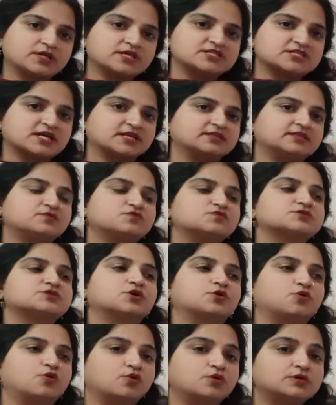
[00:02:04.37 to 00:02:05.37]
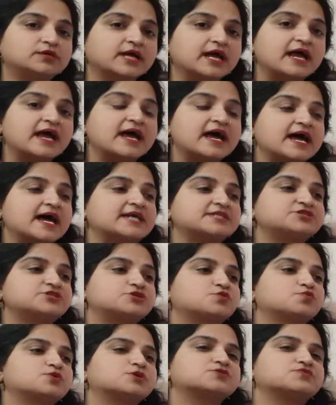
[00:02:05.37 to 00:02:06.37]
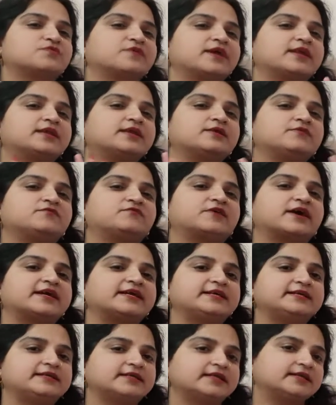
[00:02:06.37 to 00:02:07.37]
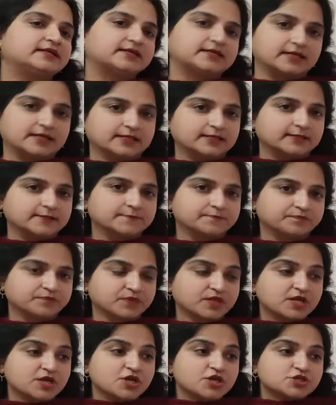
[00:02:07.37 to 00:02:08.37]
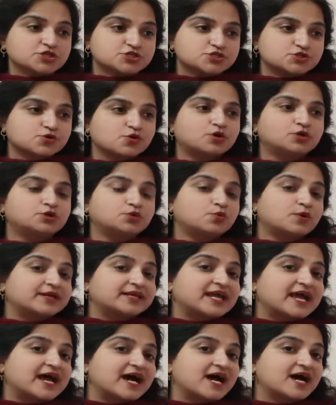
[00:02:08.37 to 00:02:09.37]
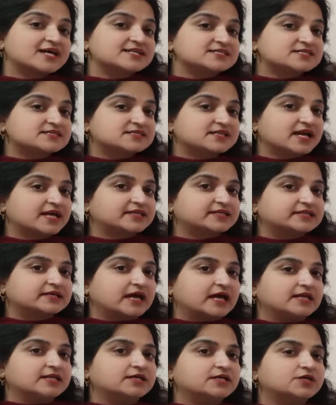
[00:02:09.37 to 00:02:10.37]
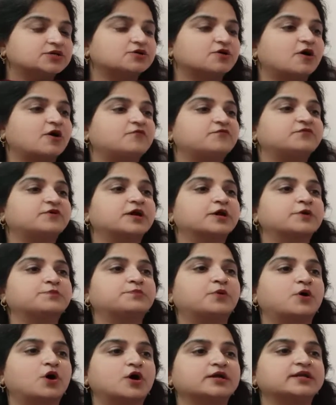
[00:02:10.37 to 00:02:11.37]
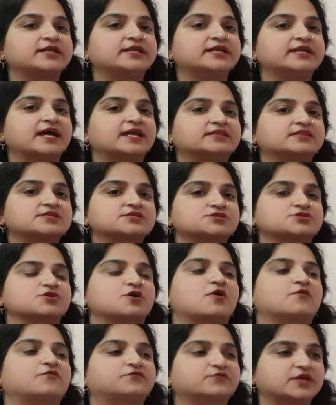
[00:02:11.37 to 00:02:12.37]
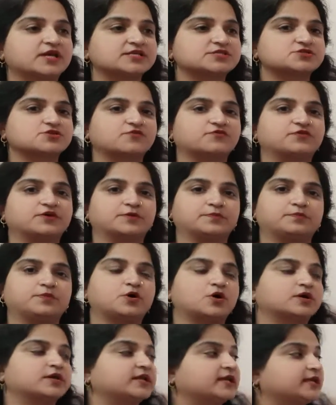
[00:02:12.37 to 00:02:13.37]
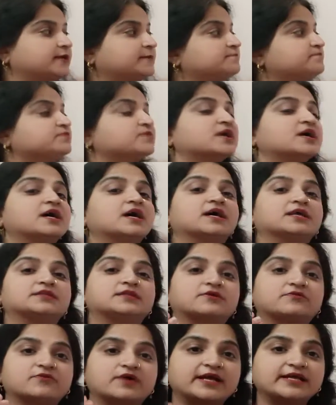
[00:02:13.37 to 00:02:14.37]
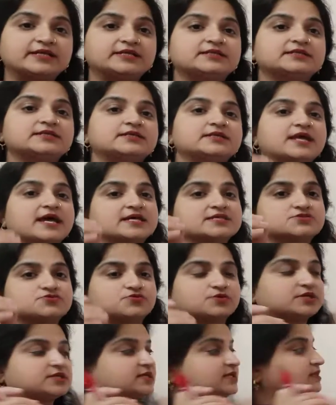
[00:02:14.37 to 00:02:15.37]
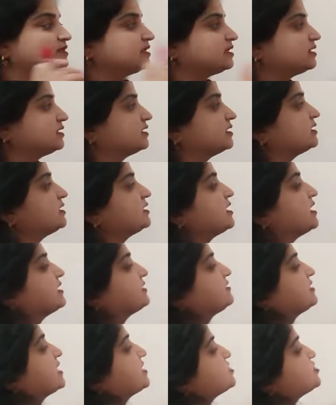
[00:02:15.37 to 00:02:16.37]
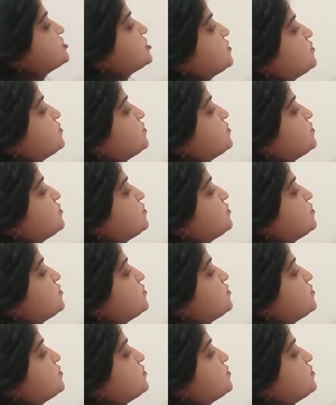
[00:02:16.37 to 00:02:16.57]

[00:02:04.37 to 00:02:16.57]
Chandni was a goat and she was very white in color. So to enhance that color of her body and the softness of her body, the writer has written there that she